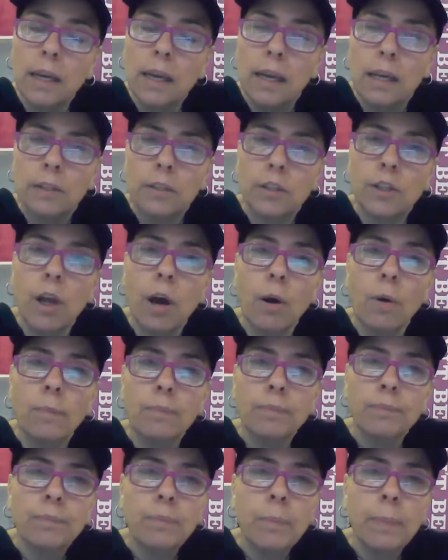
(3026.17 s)

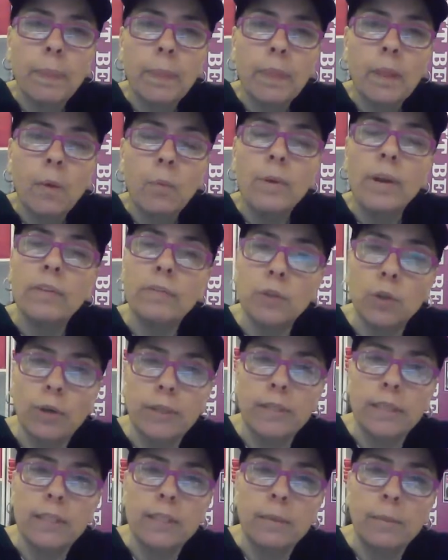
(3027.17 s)
So we have
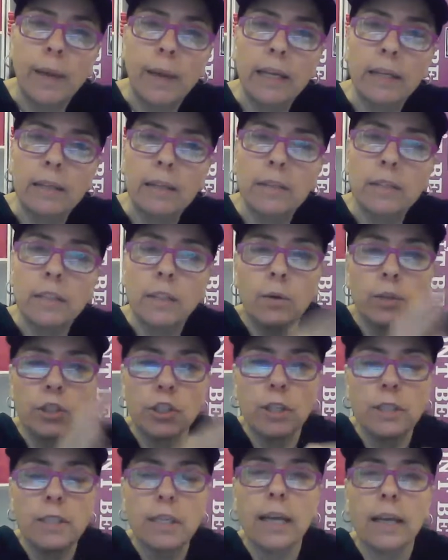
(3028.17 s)
choices to make. So it's
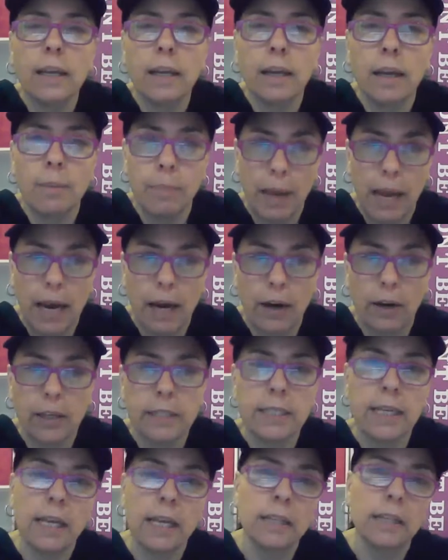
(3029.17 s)
just like a
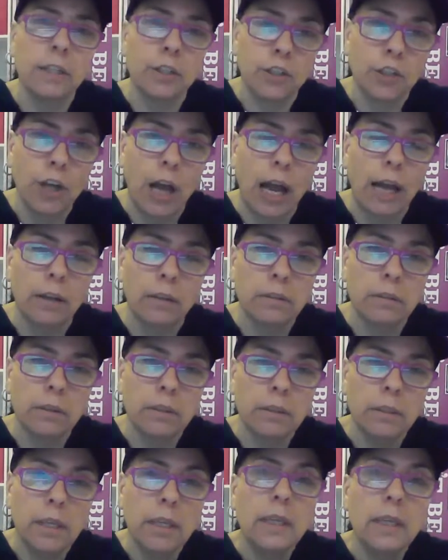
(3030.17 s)
parent telling a child,
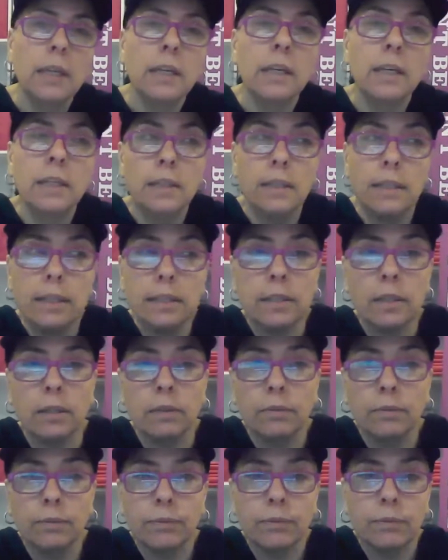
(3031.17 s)

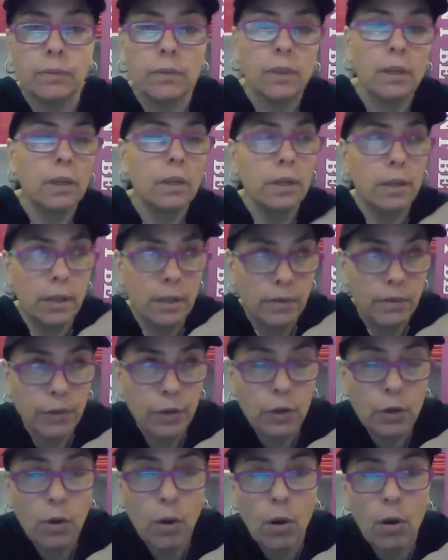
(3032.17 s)
listen, if
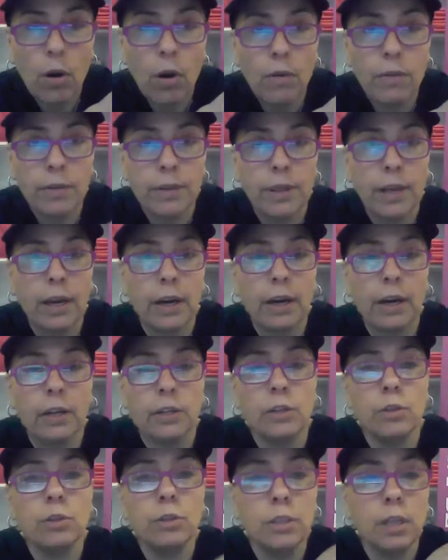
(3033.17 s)
you go over there
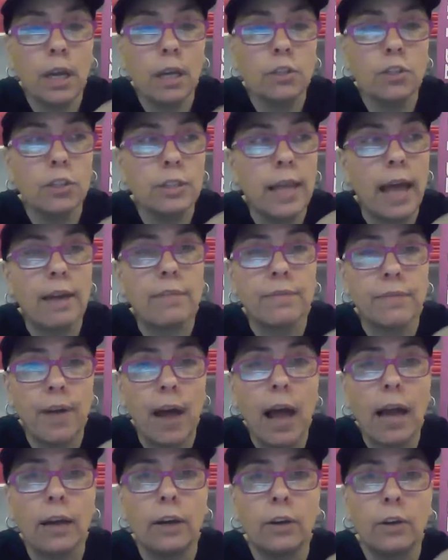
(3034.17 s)
and you touch that
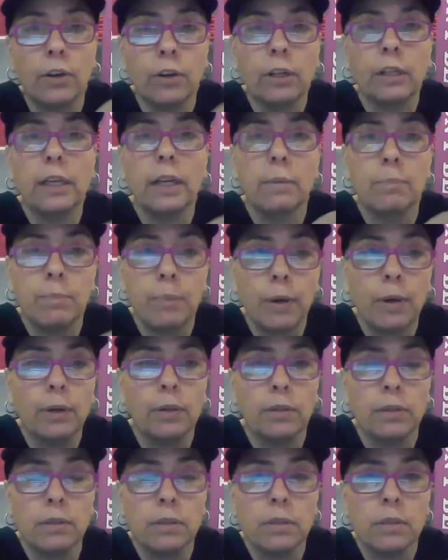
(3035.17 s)
fire, you're going to get
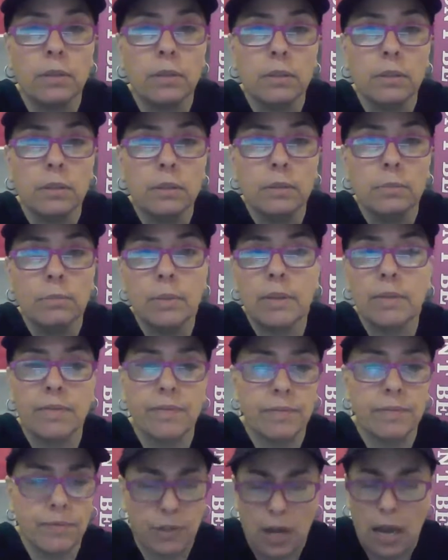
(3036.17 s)
burned. But the
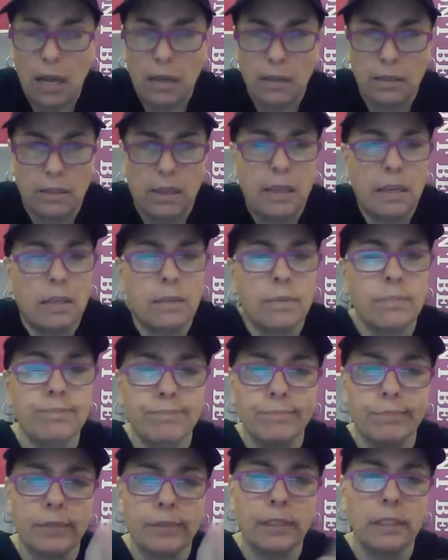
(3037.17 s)
child's like,
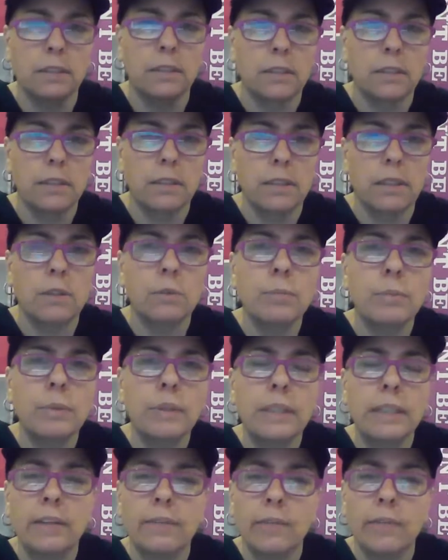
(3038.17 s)
I don't
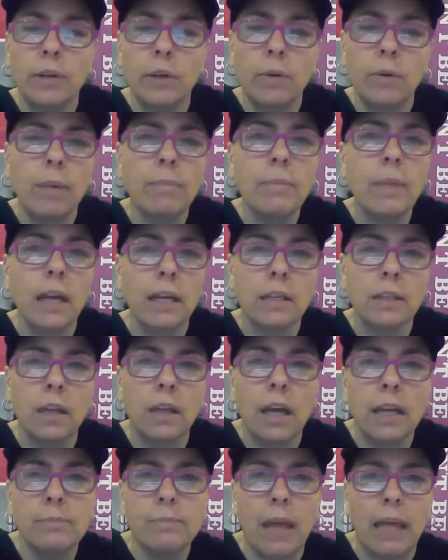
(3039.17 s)
believe you. I'm
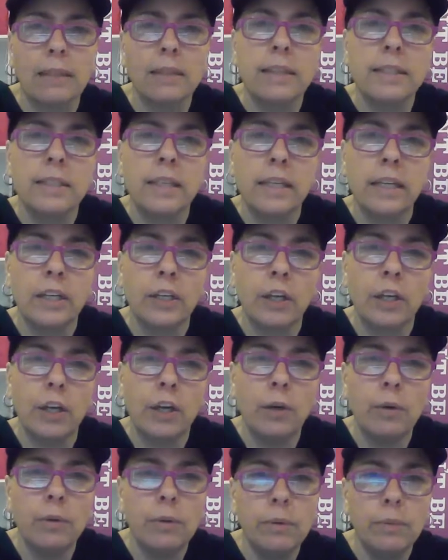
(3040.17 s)
not listening to
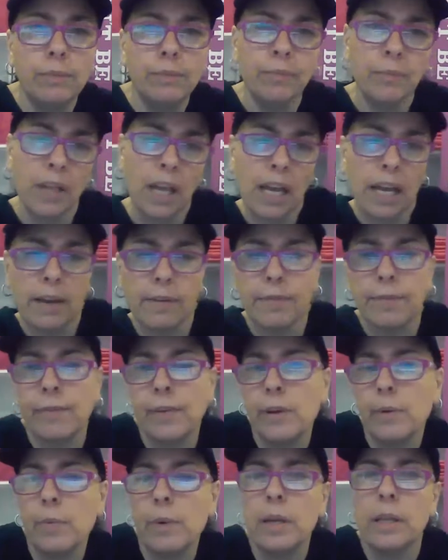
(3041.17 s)
you. I have
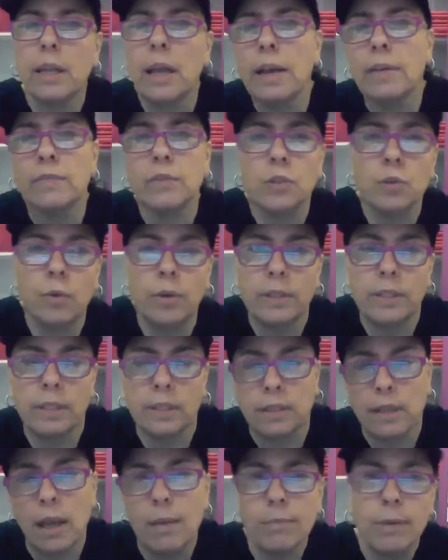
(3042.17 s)
free will. I have
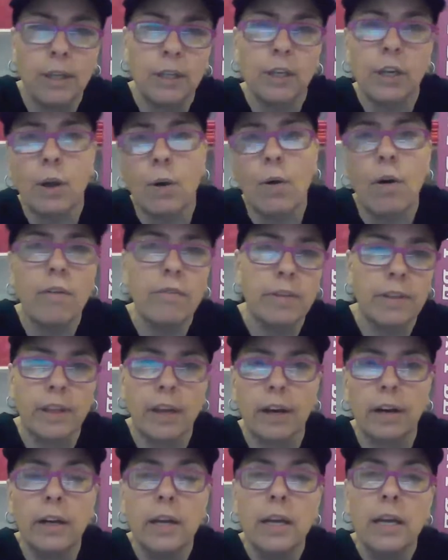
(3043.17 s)
choices. I'm going to go over
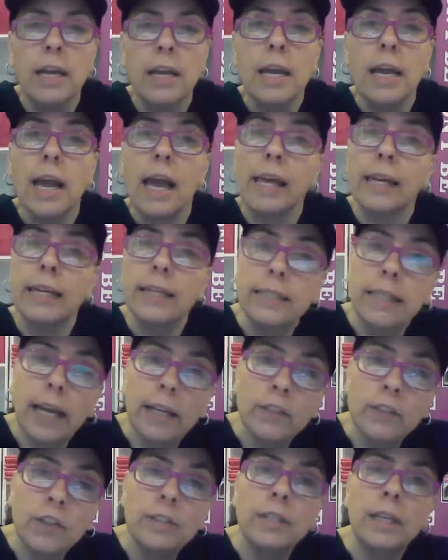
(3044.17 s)
there. And he
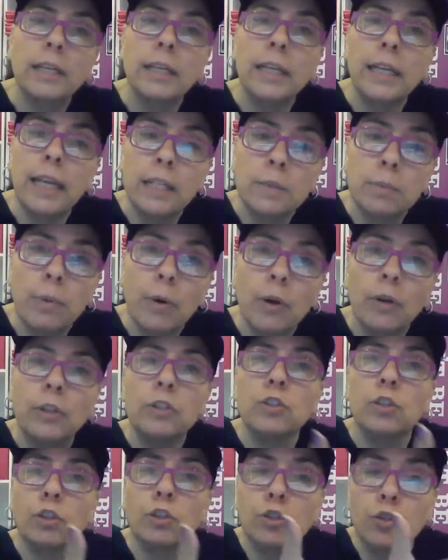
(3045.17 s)
touches it and he gets burned. He
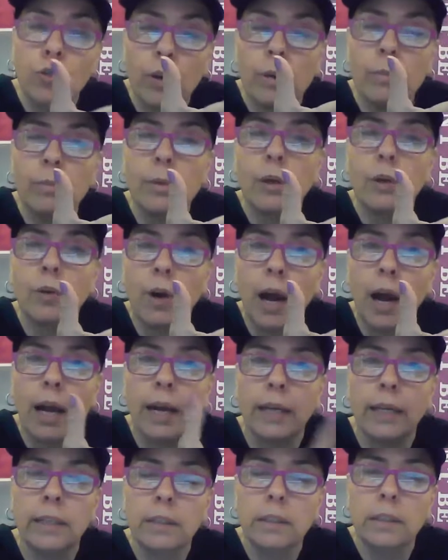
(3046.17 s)
starts screaming,
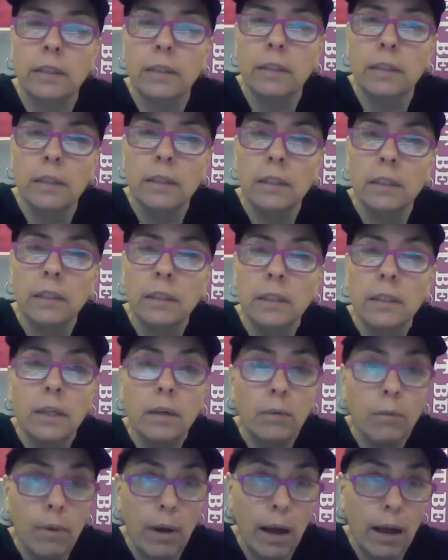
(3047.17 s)
crying.
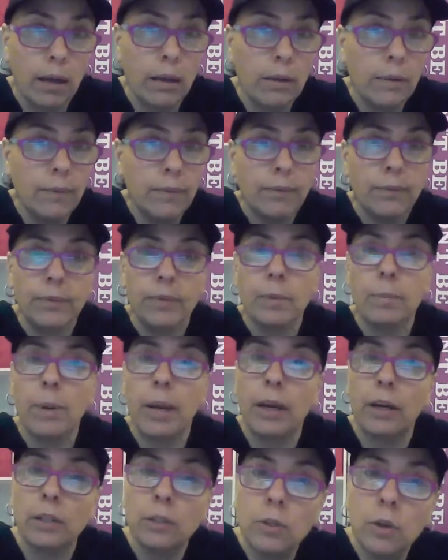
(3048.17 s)
Well, the
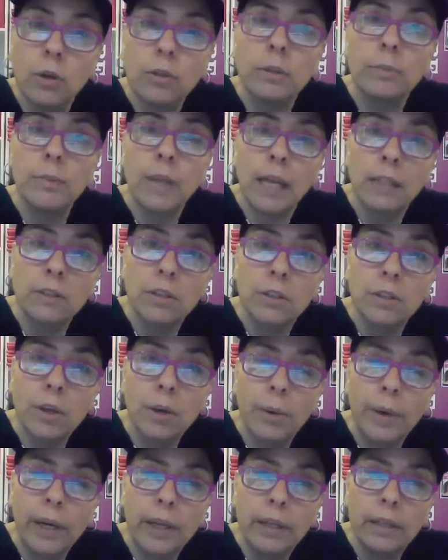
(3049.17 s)
parent told him not to
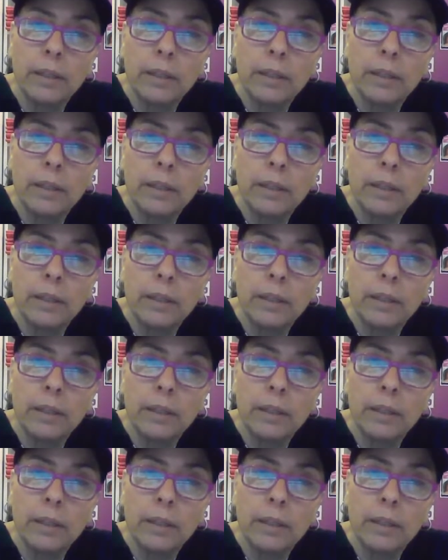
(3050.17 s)
do it.